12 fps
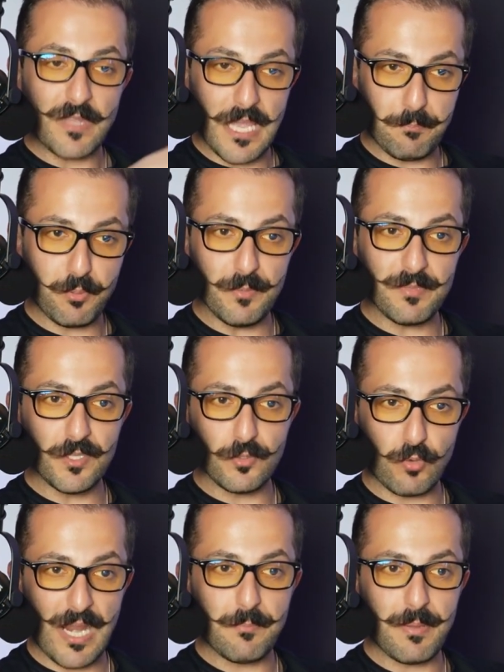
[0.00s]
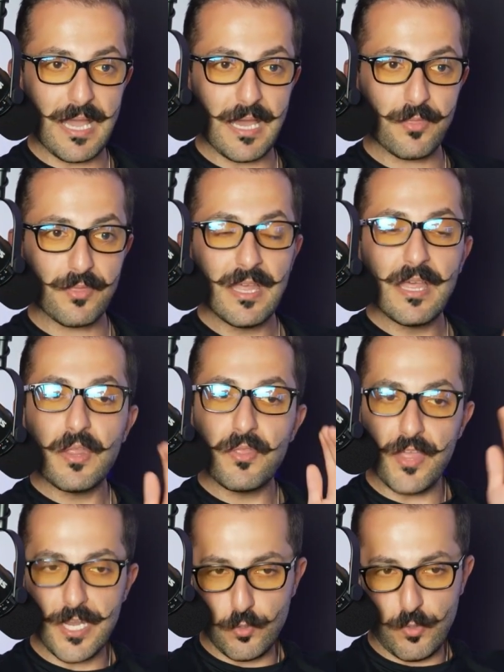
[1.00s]
and put me in the right path,
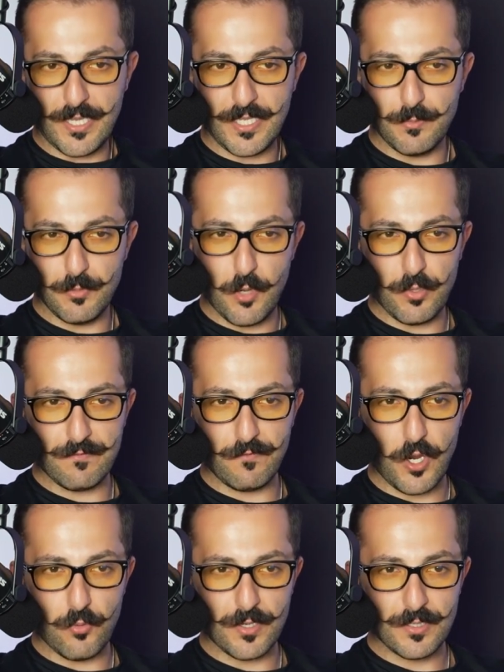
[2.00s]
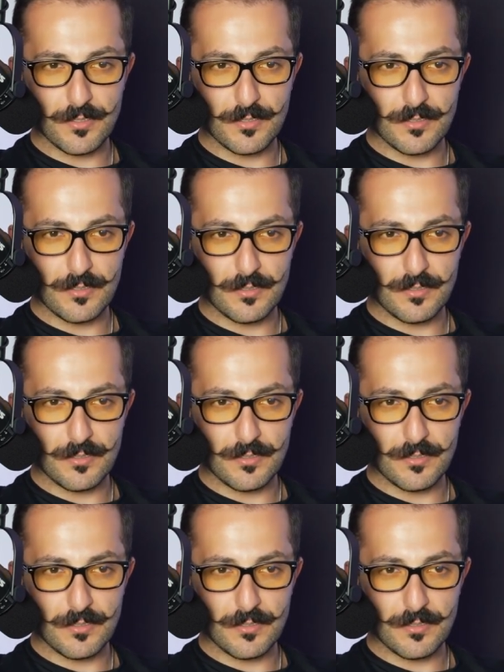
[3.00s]
then you want to keep going forward.